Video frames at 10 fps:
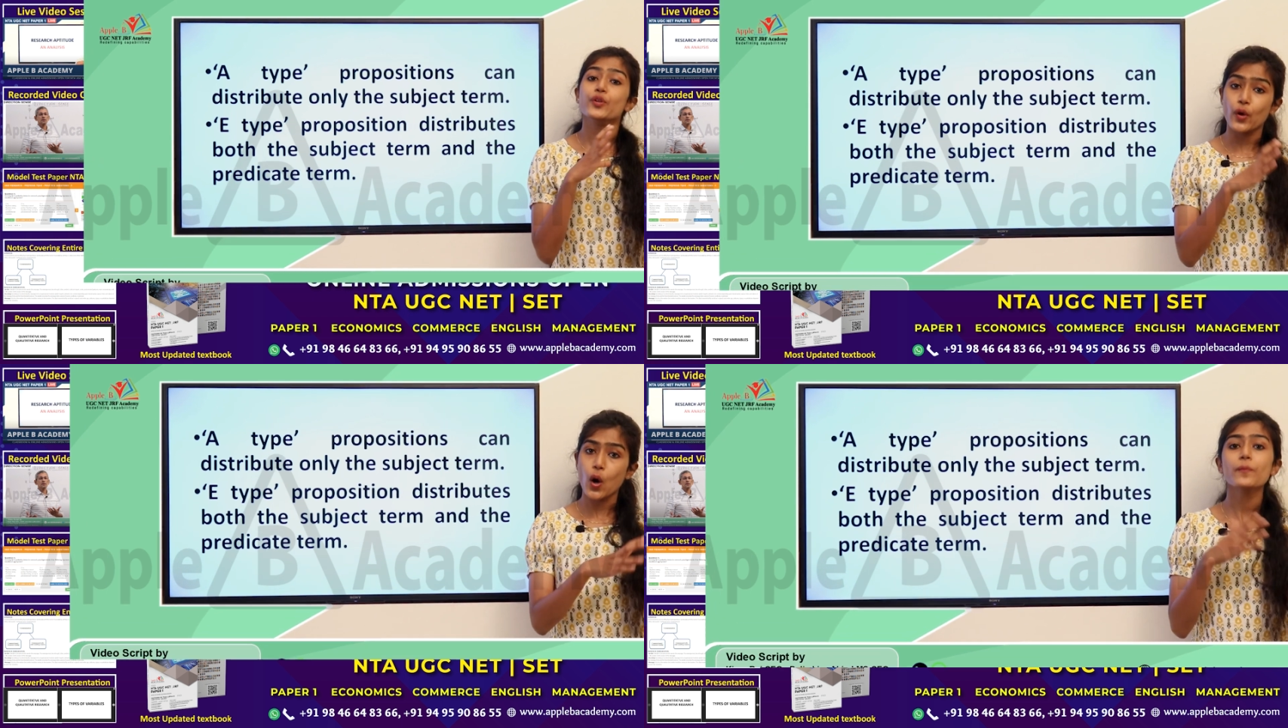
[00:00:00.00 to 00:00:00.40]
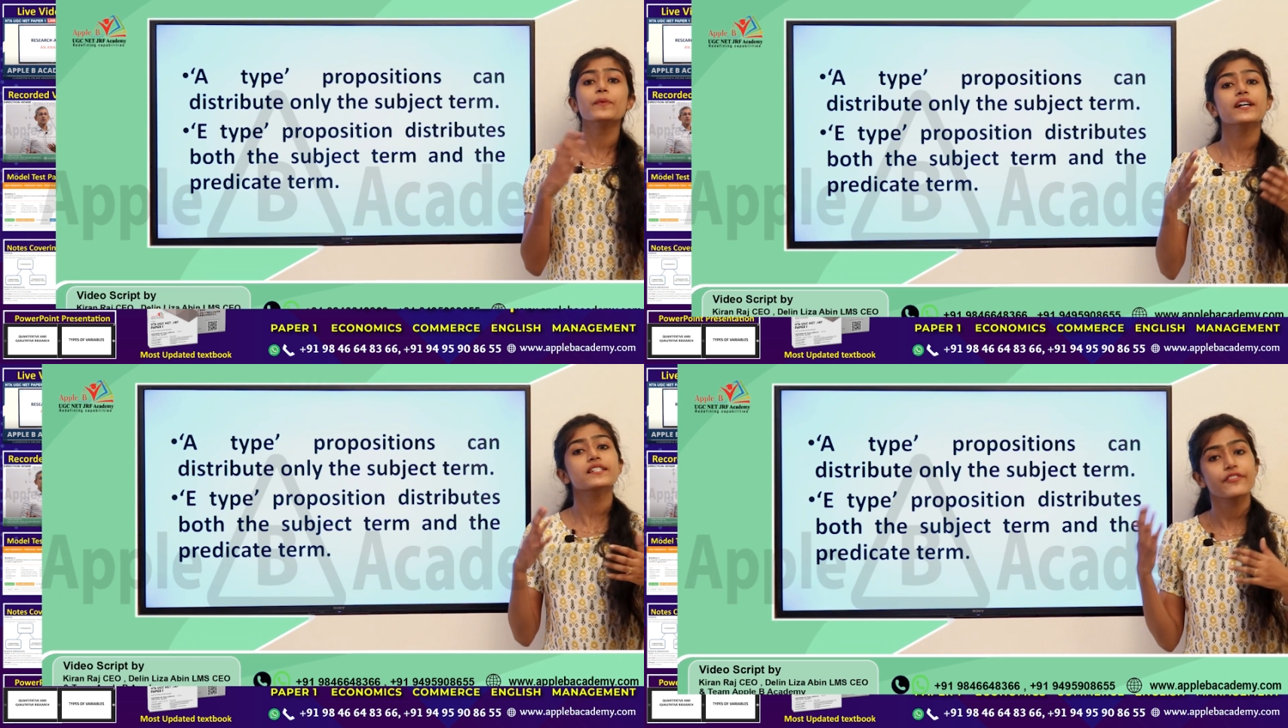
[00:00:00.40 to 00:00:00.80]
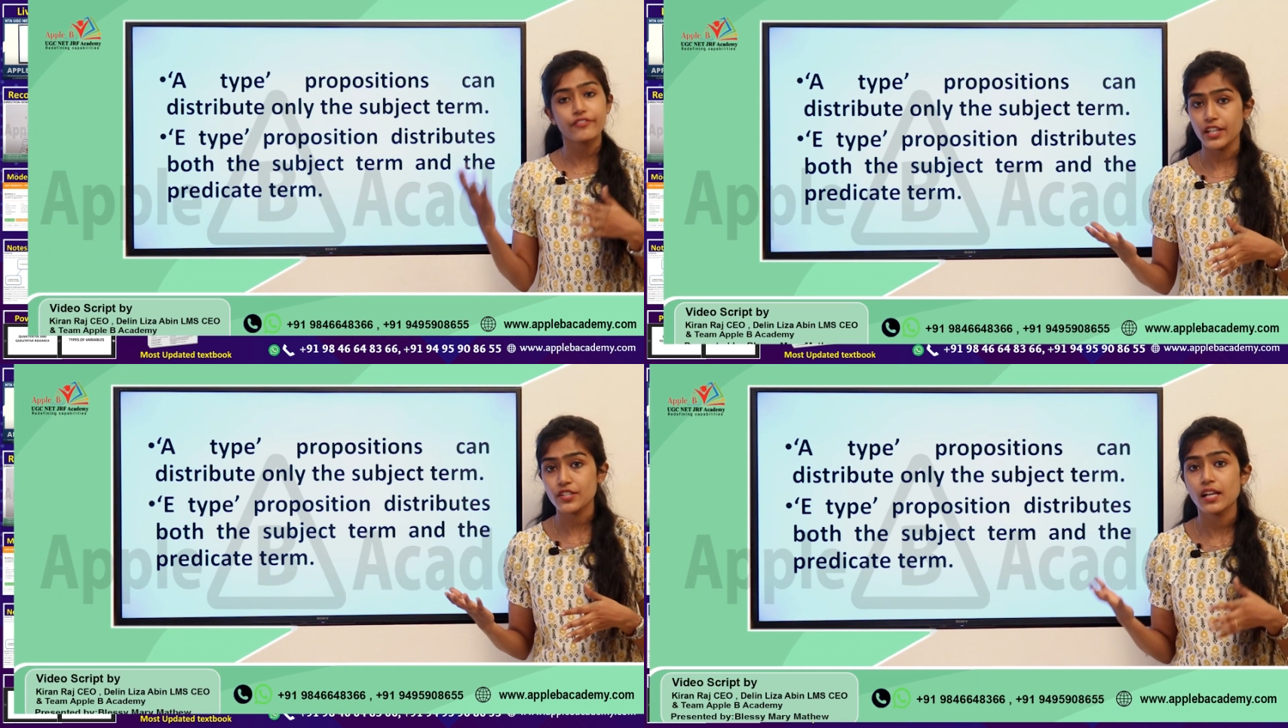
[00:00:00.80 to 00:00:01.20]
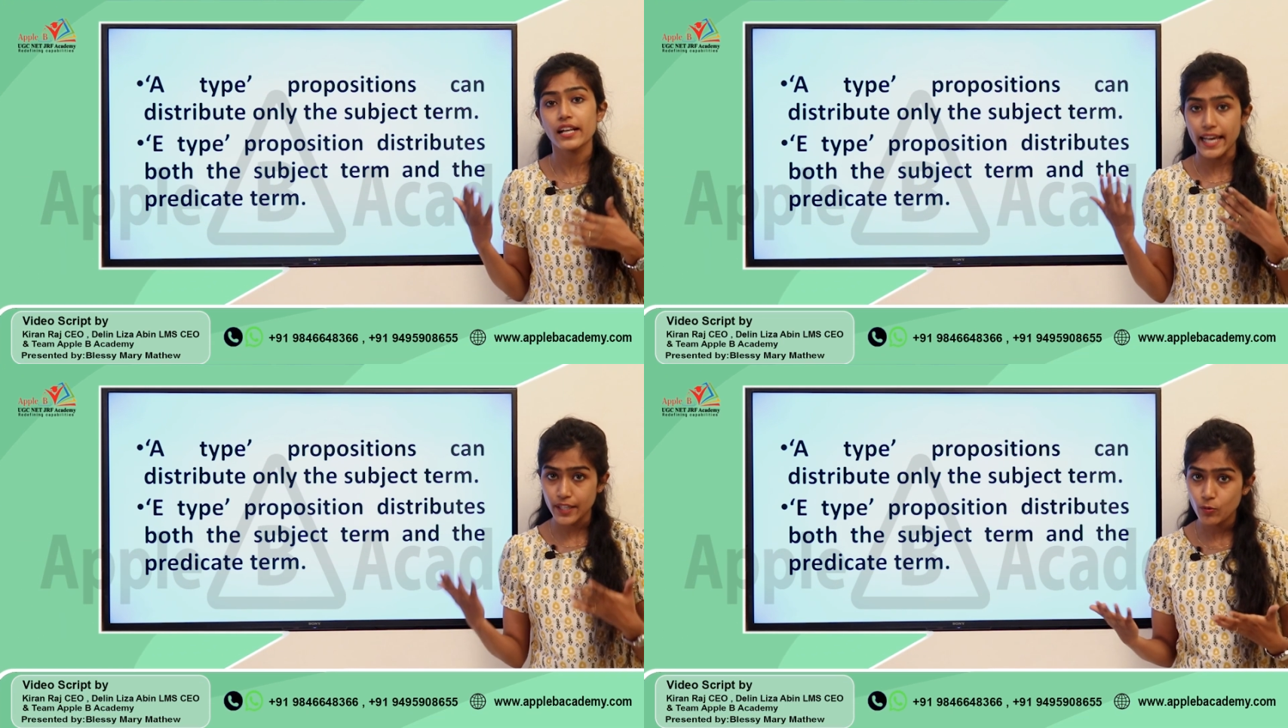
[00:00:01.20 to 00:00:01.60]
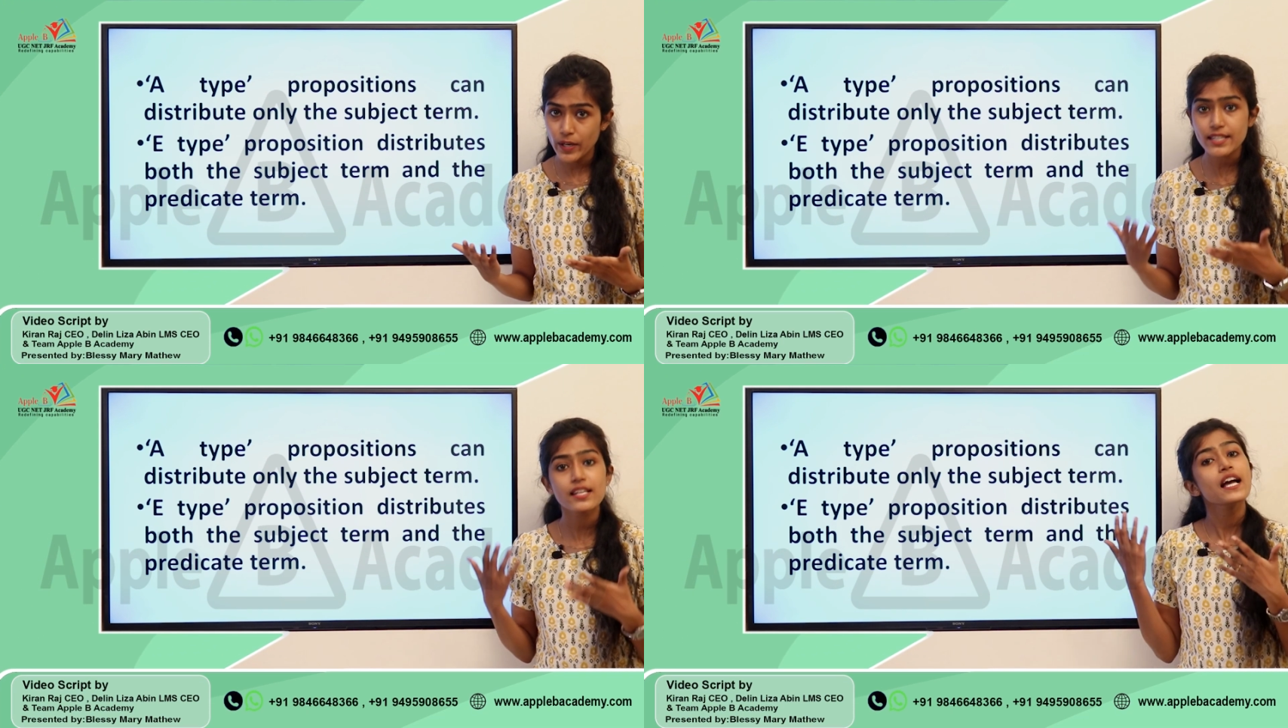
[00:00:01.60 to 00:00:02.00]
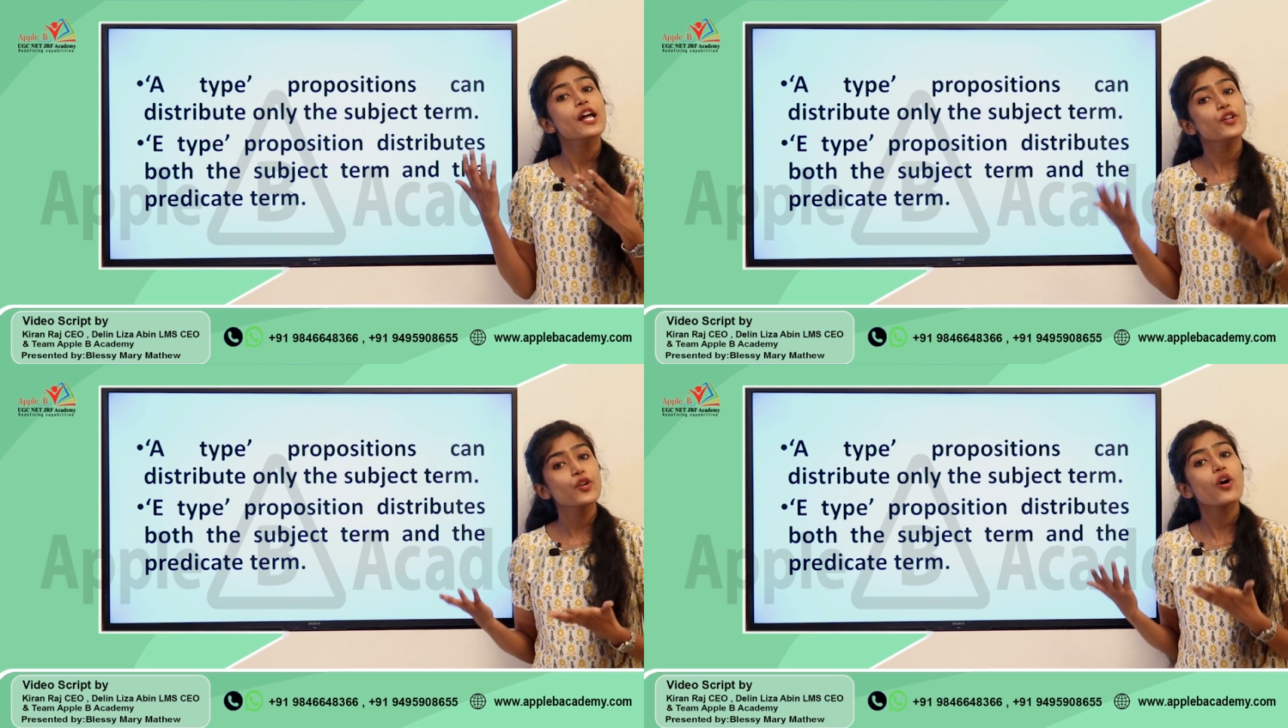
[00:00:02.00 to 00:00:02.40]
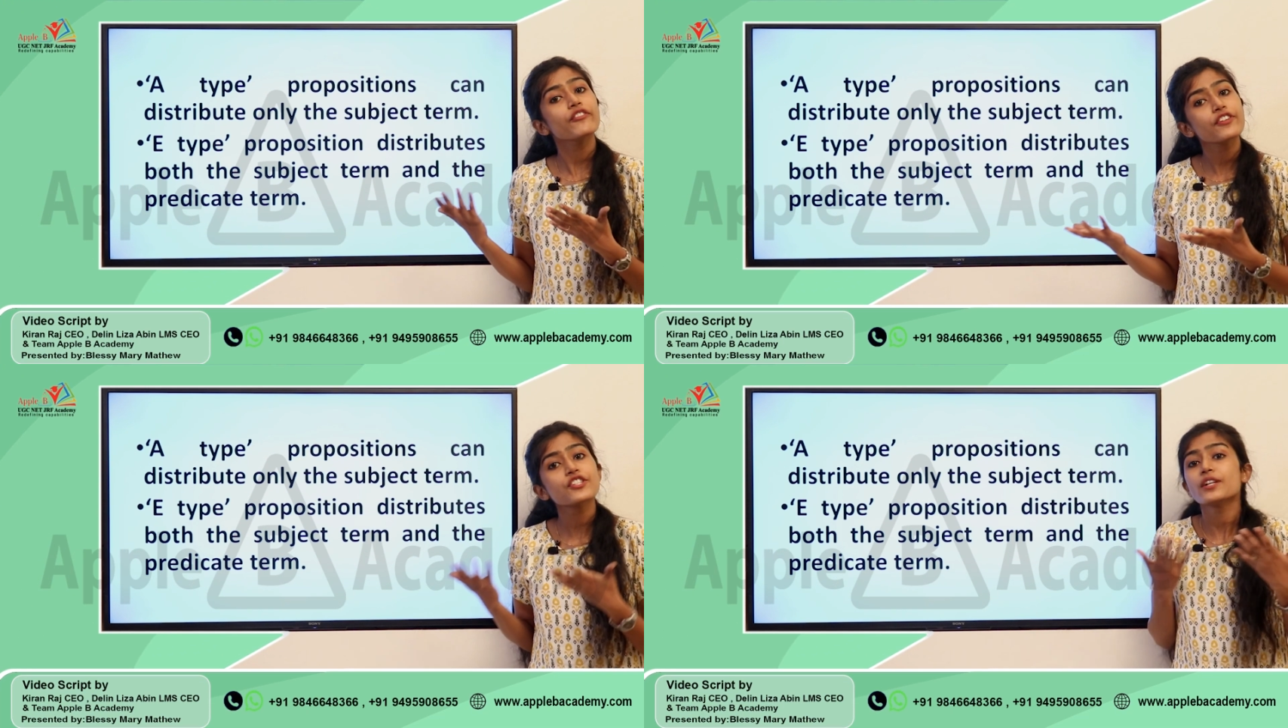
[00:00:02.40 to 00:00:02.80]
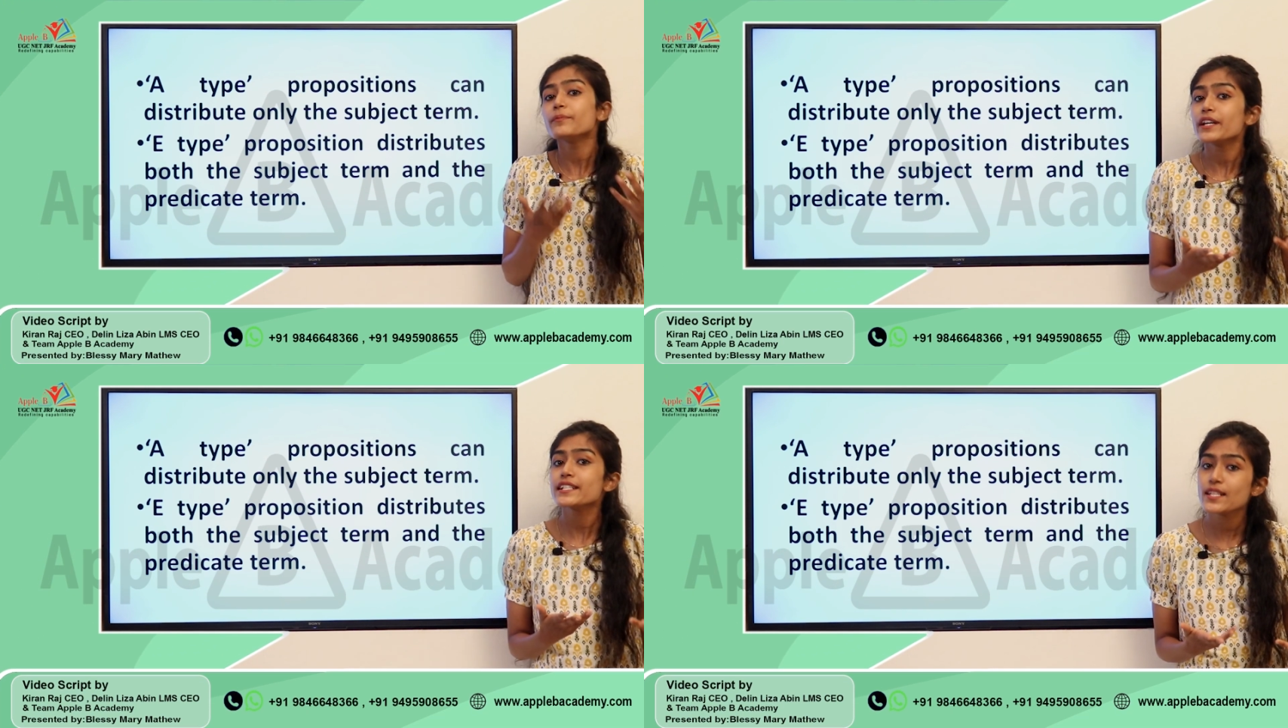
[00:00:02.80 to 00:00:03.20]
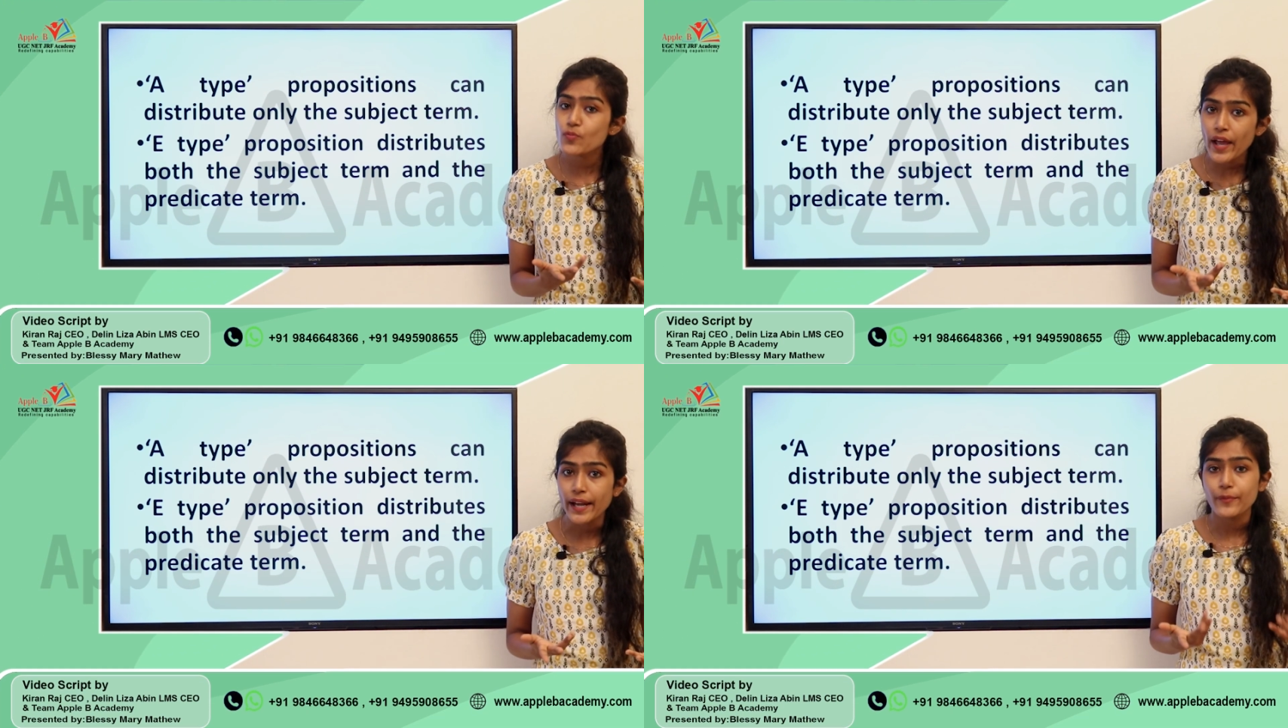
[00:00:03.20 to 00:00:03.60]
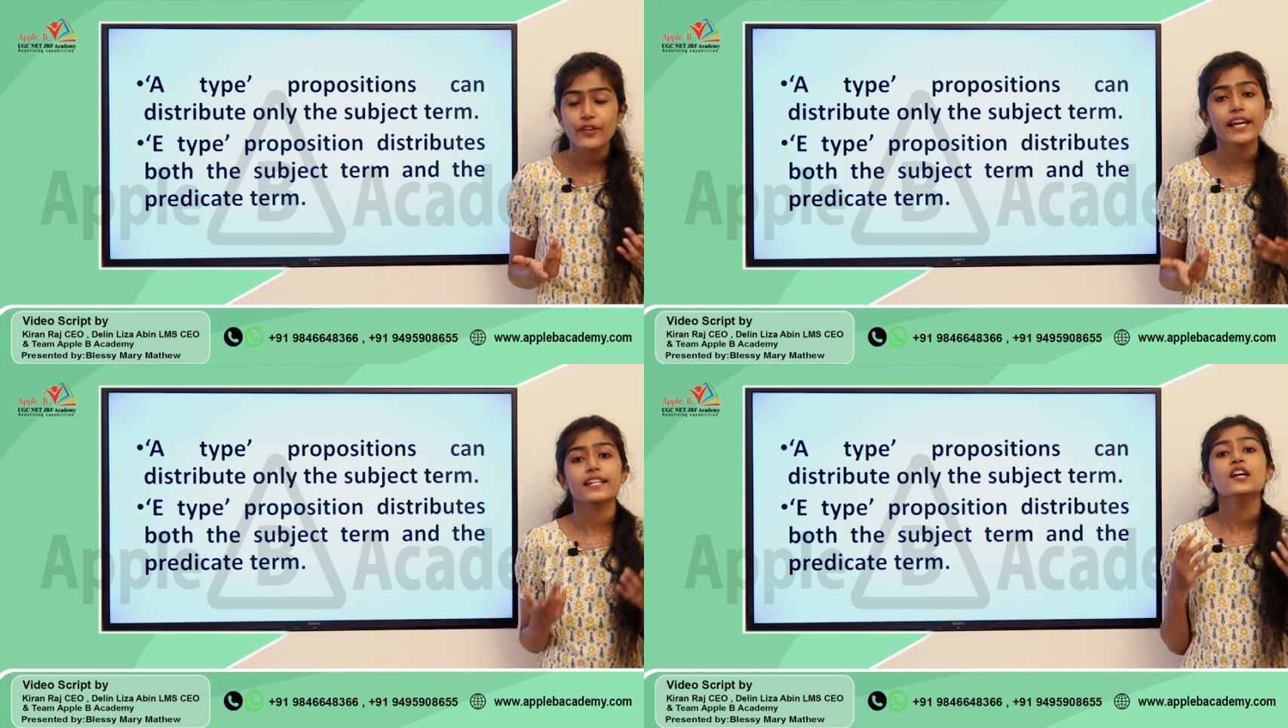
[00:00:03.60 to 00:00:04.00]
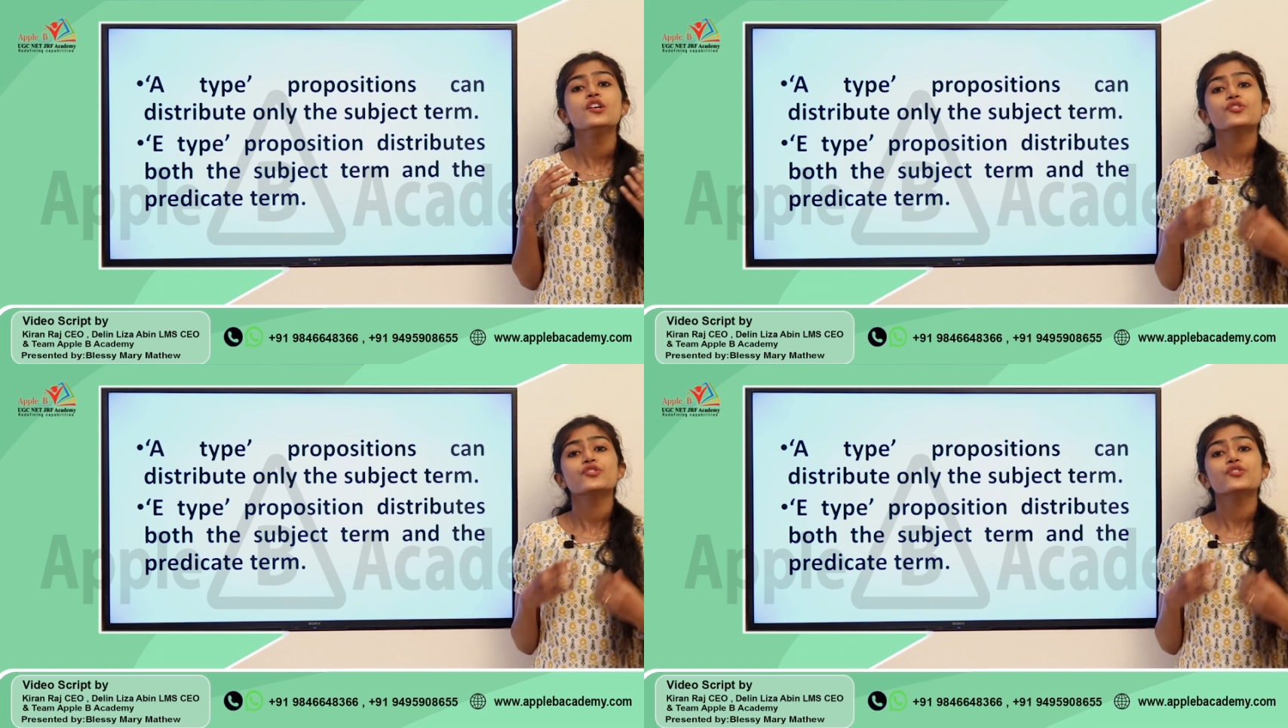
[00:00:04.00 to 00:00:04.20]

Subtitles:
No birds are fish, likewise no fish are birds as well, right.